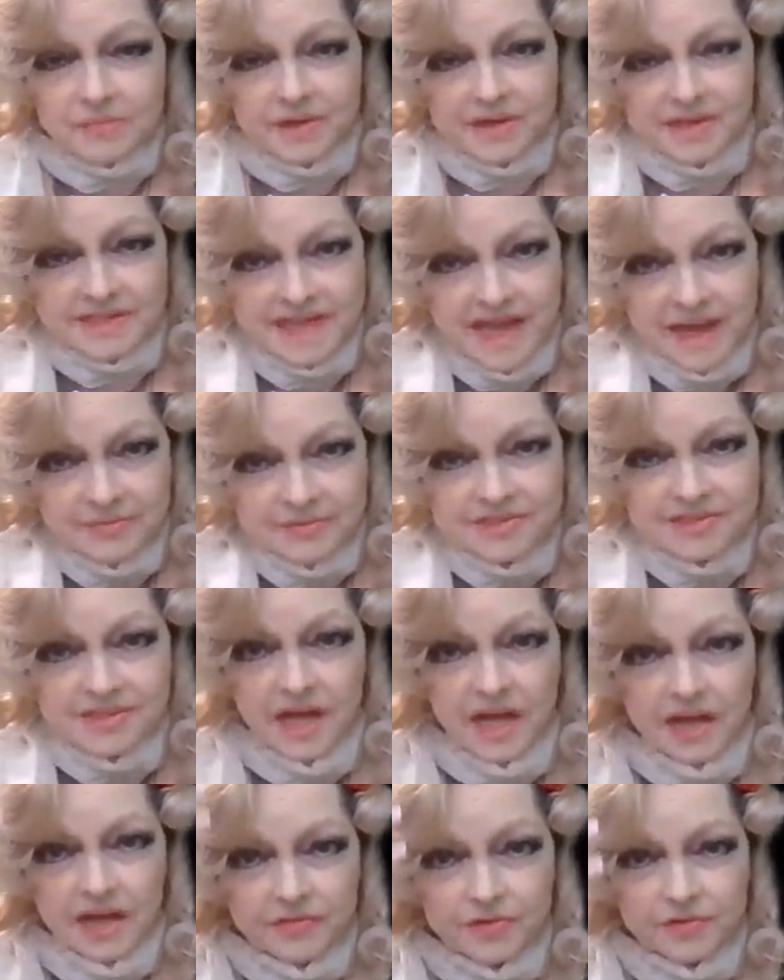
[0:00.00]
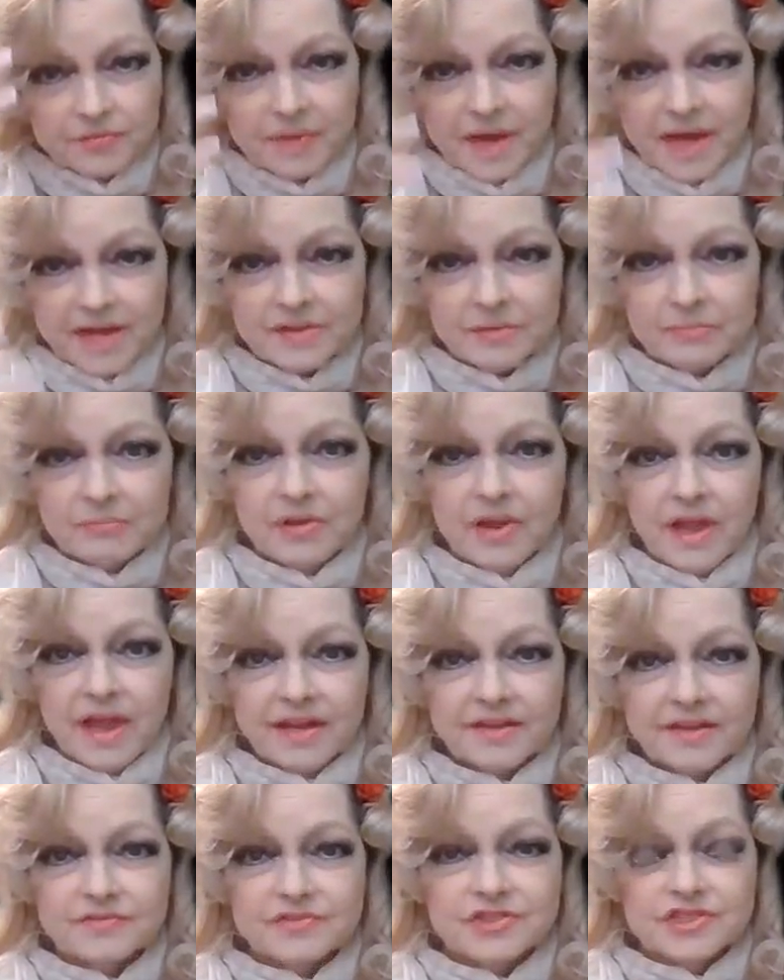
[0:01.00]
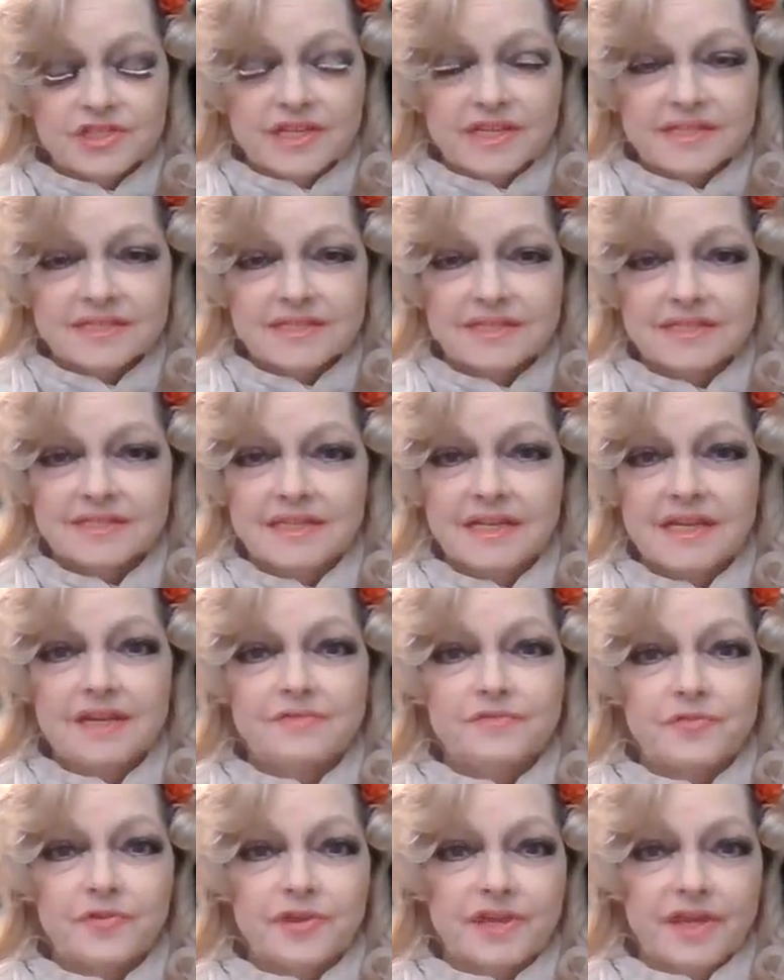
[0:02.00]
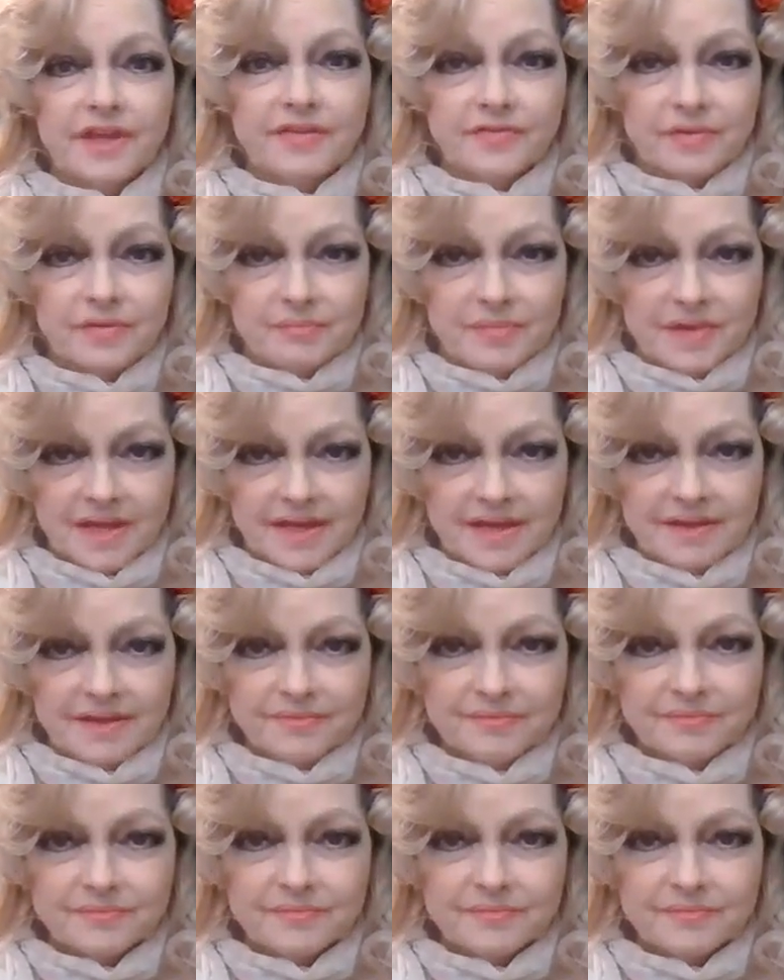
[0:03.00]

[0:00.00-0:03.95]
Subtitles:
because I was covered by the blood of Jesus. He had forgiven me.